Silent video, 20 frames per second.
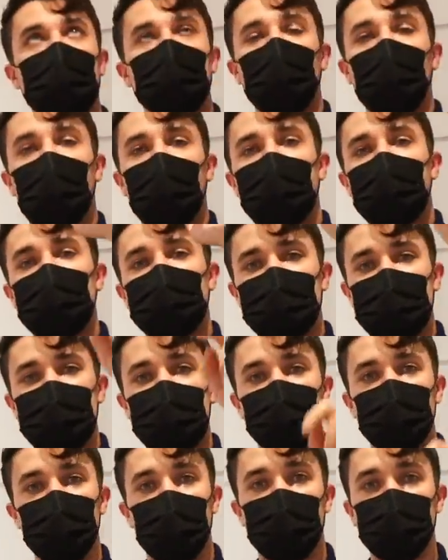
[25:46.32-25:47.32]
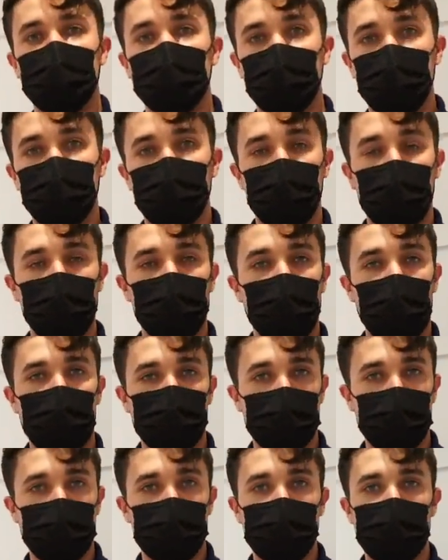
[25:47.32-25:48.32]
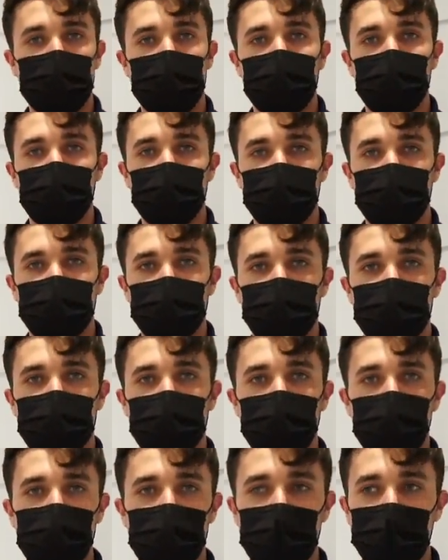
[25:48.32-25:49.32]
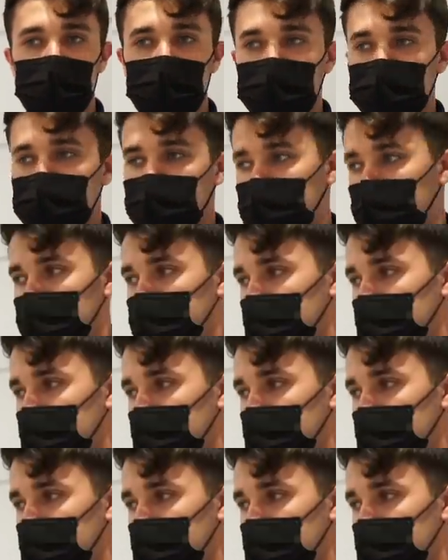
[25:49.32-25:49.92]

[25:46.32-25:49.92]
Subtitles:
up wirelessly as well, so it programs onto the Lutron system. So it can